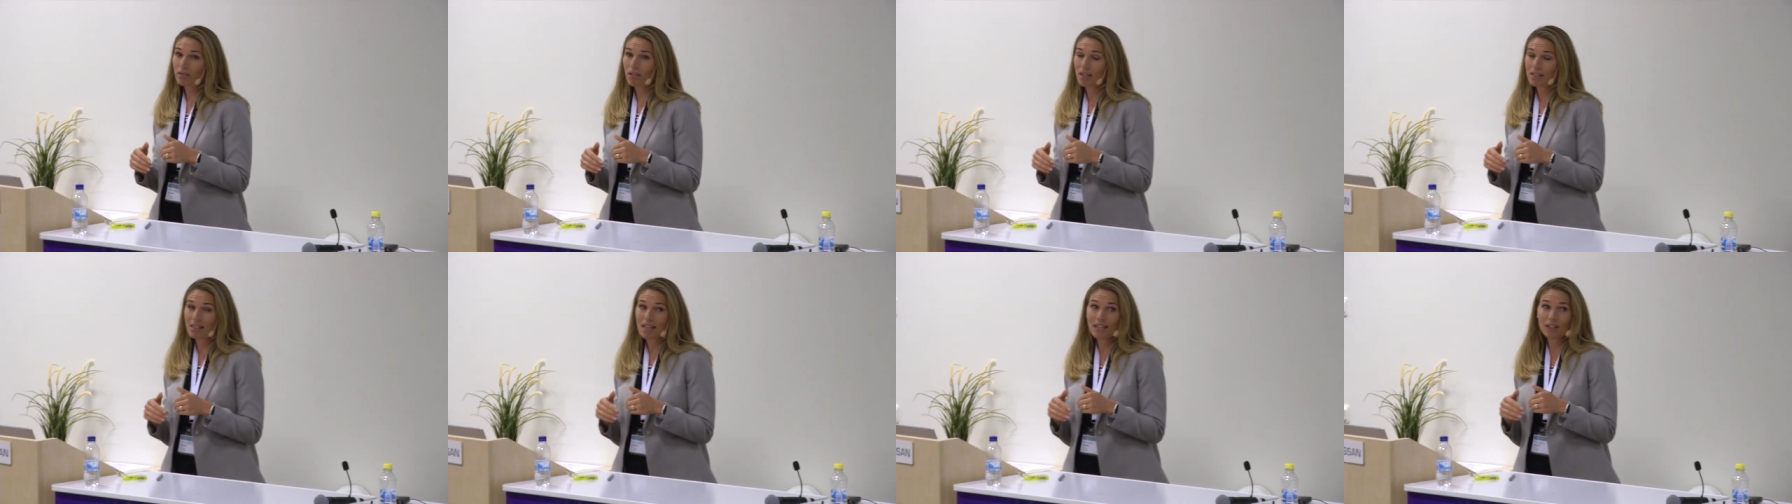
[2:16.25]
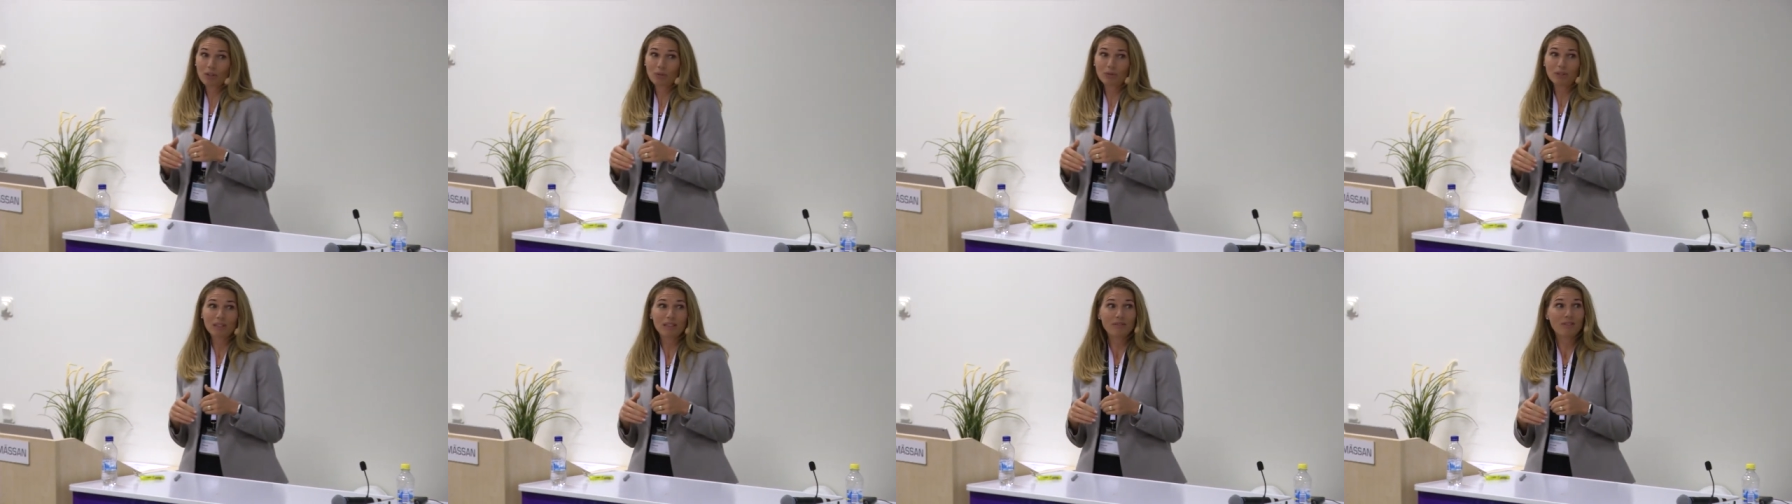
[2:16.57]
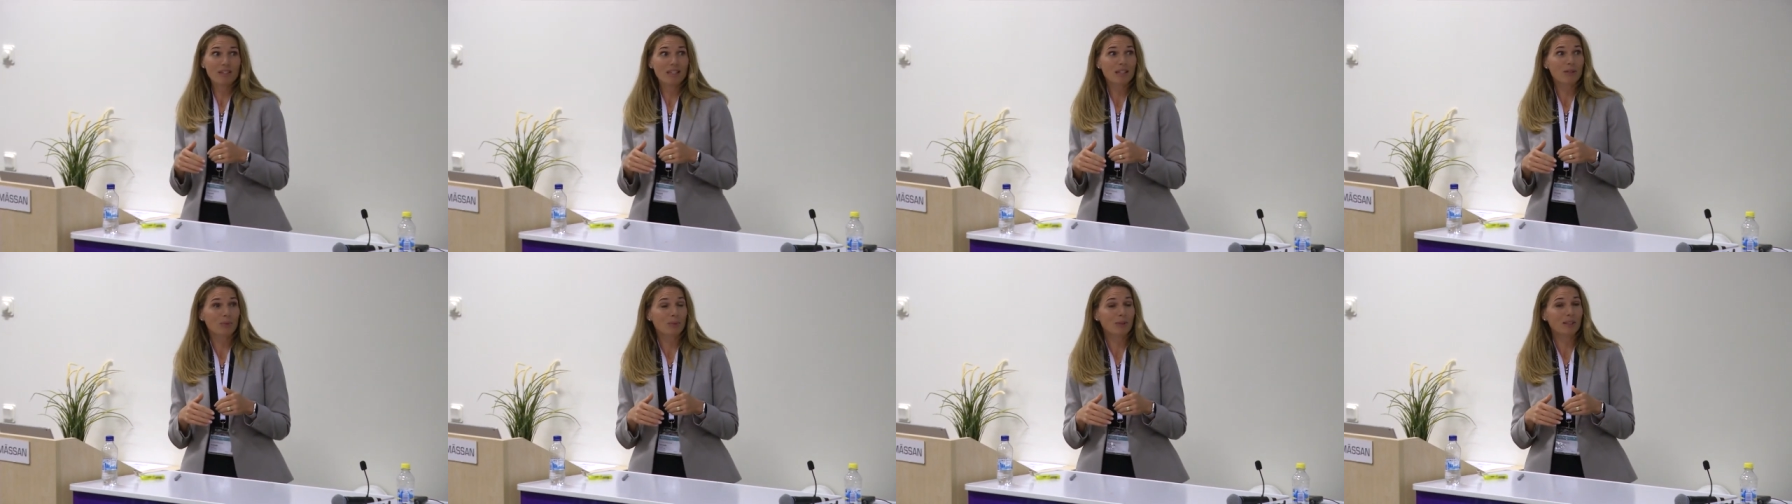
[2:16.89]
because I don't live
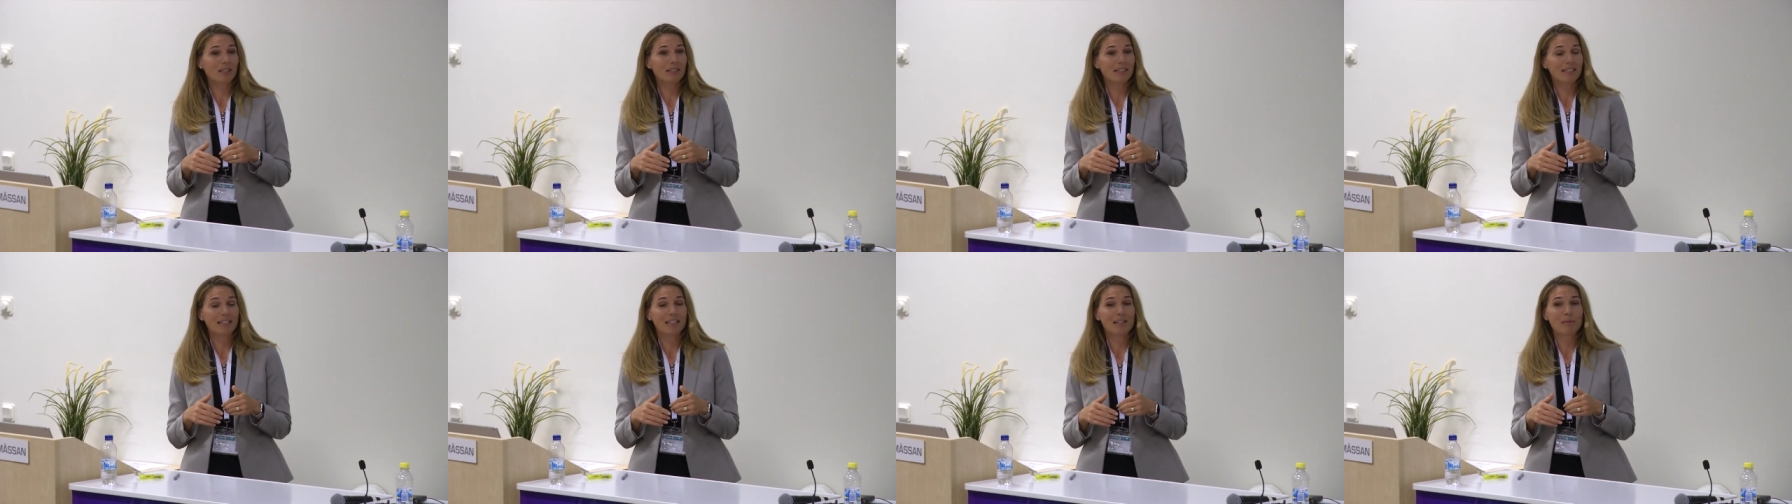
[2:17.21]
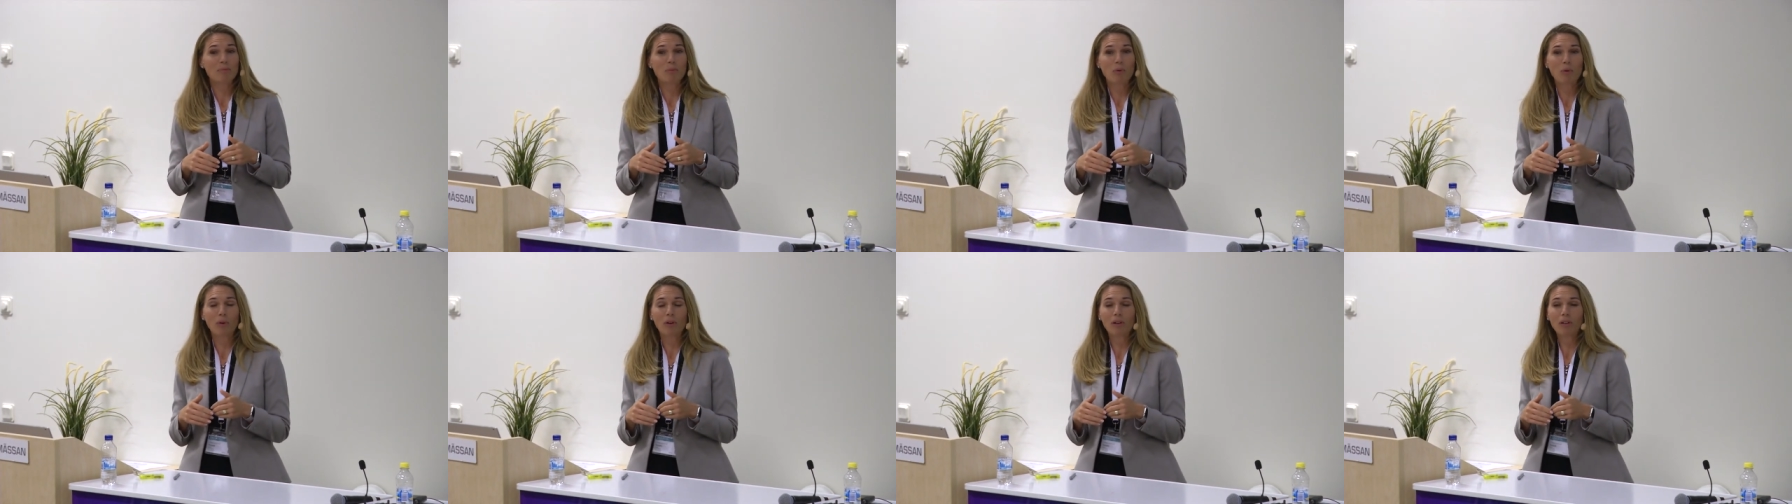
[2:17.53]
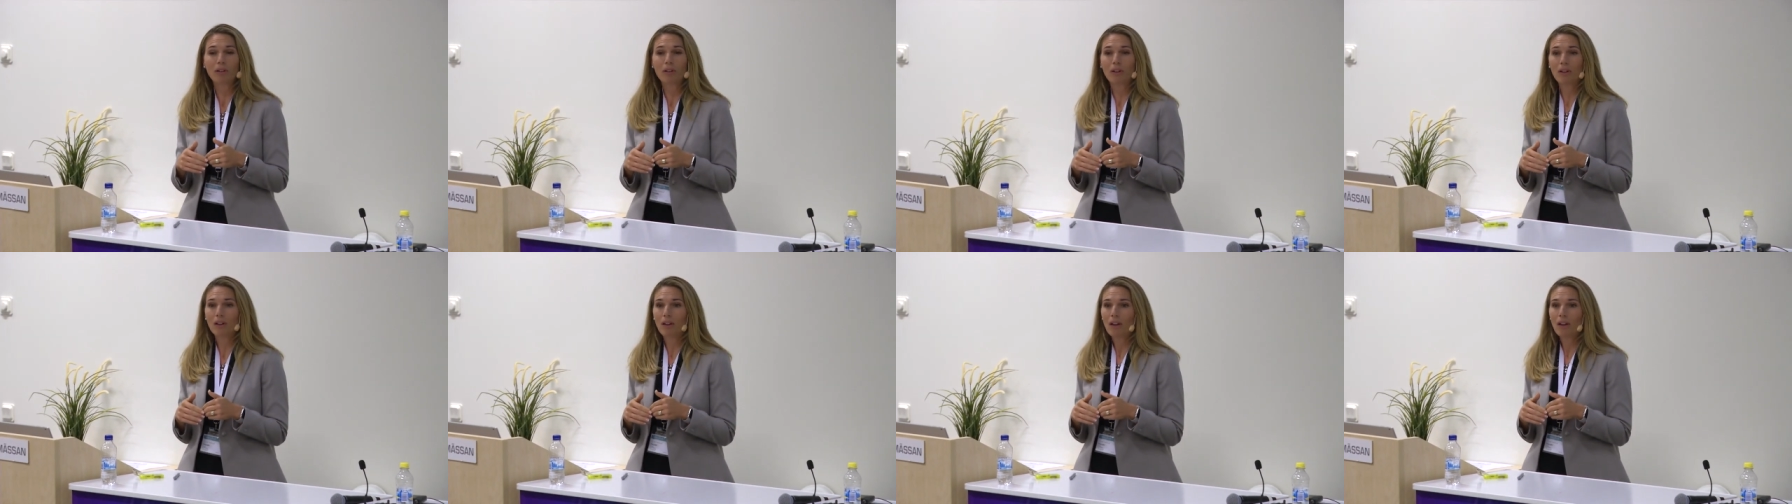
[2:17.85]
in Sweden anymore,